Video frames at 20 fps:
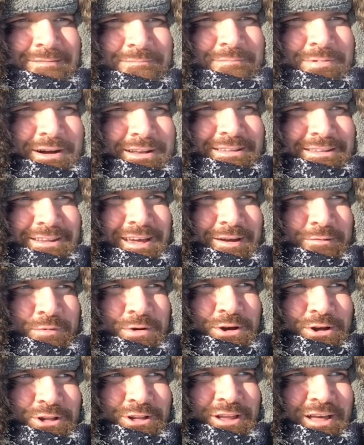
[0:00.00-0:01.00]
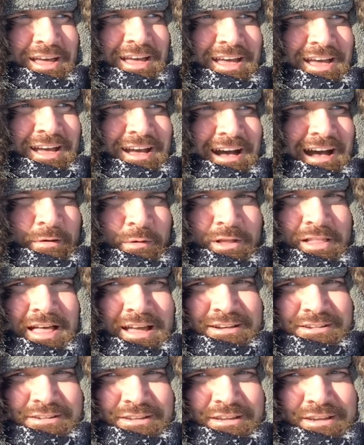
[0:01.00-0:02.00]
But I will
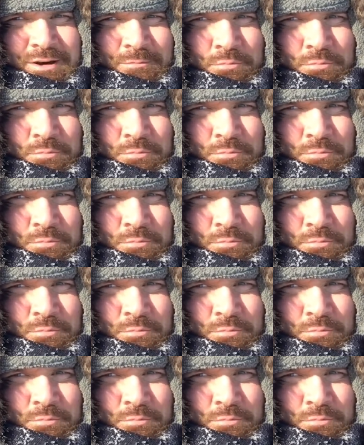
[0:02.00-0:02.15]
actually.